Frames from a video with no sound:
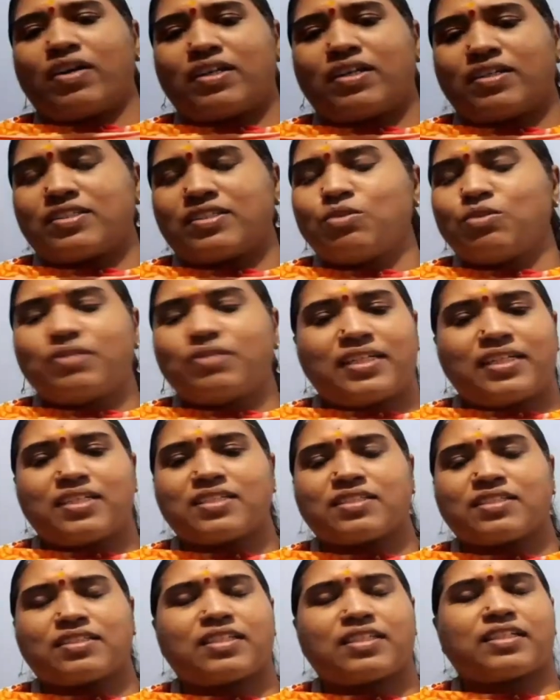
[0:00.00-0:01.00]
So
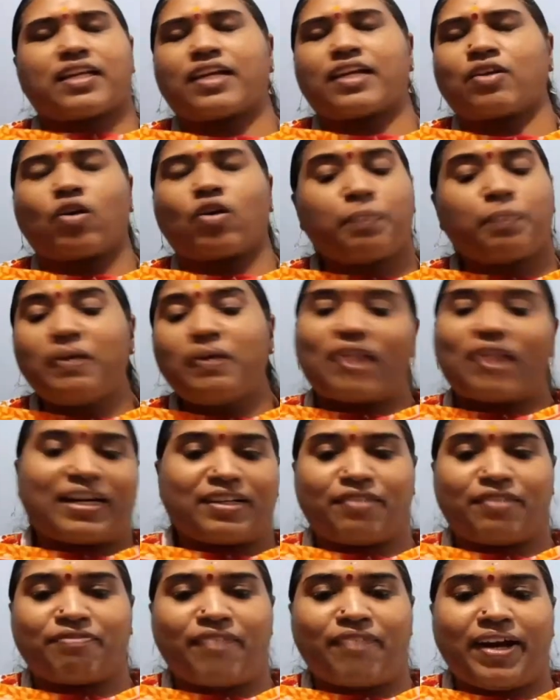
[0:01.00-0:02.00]
that cannot be
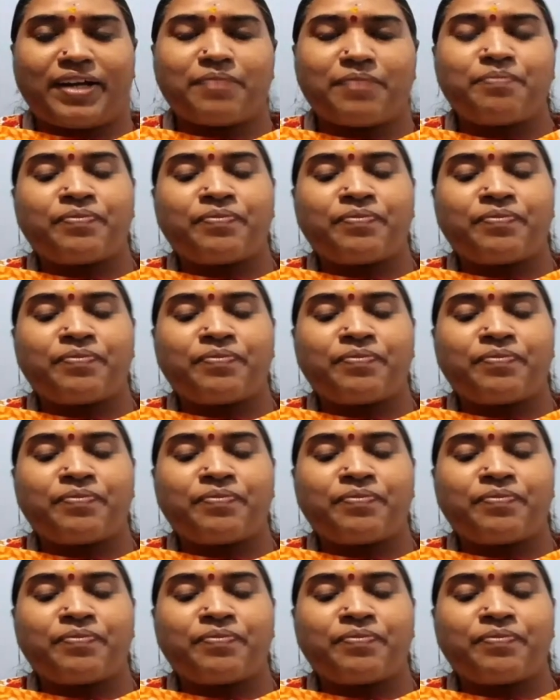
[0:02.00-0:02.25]
ratified.